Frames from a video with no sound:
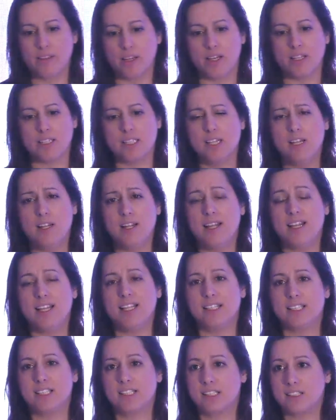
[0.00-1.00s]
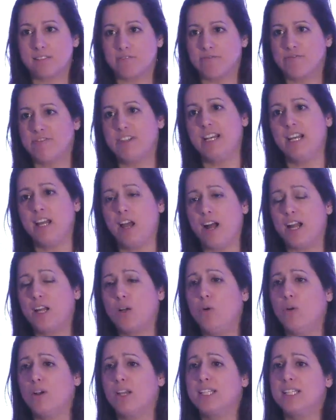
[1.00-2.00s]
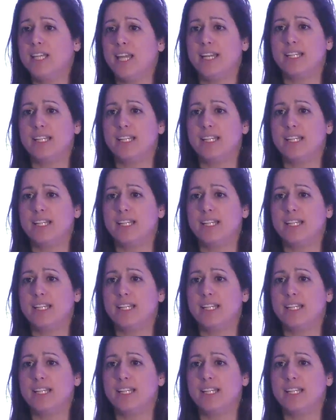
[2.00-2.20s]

that it's really high quality,